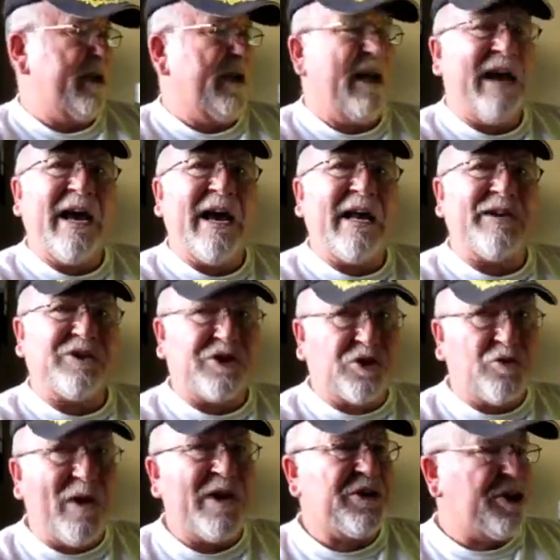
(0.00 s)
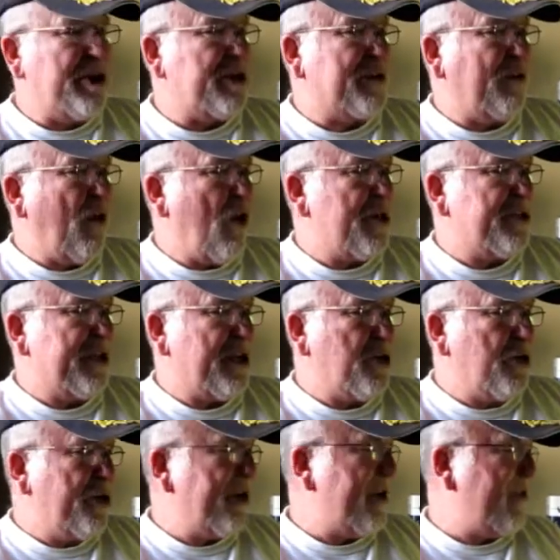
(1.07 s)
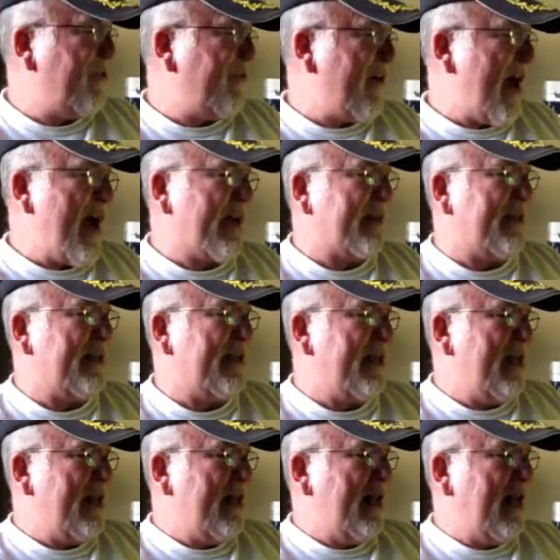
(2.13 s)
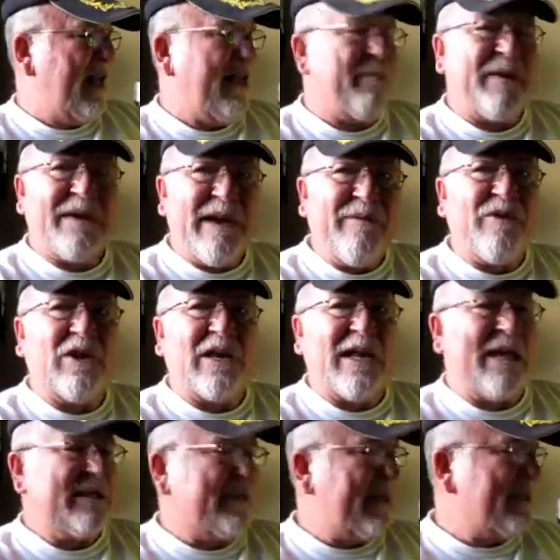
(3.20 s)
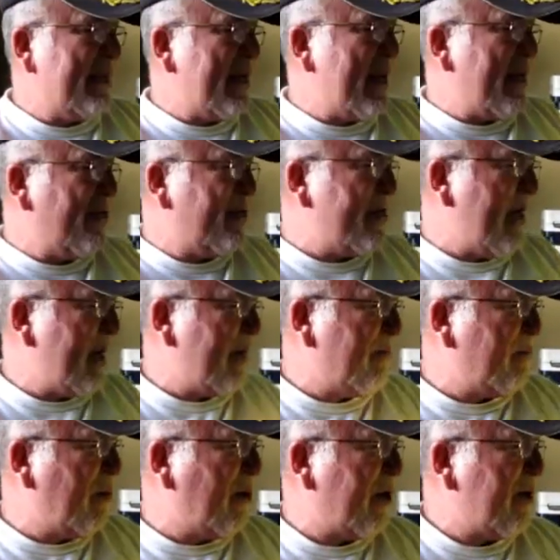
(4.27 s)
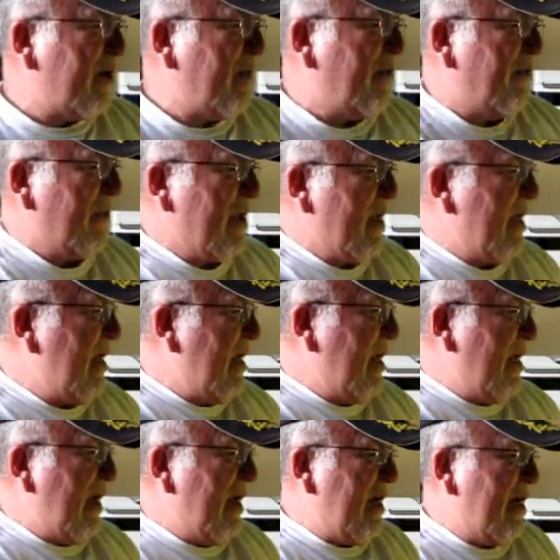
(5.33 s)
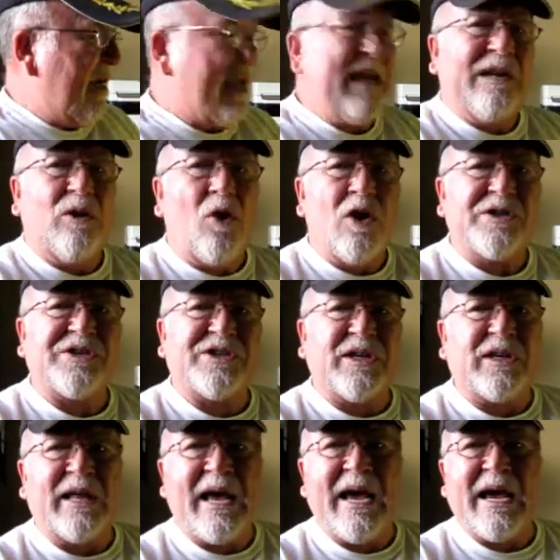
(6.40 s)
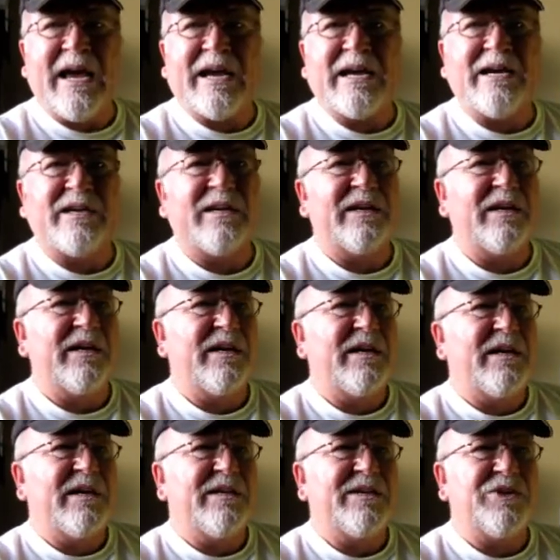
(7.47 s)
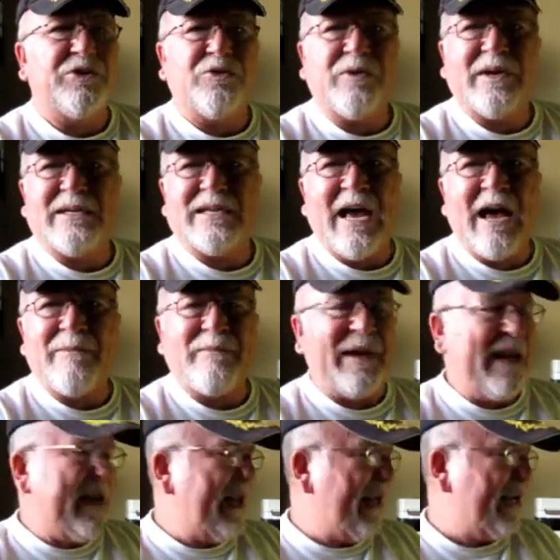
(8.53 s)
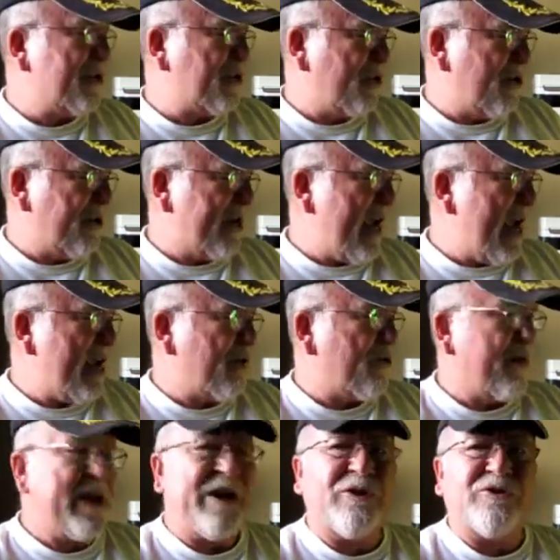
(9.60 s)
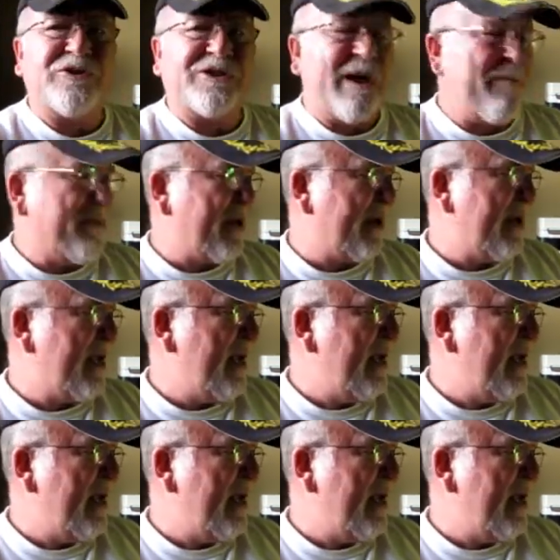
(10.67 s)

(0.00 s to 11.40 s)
and stretch it as far as he could, in fact. But nevertheless, it's an entertaining book. He lost a leg to diabetes or gangrene or something,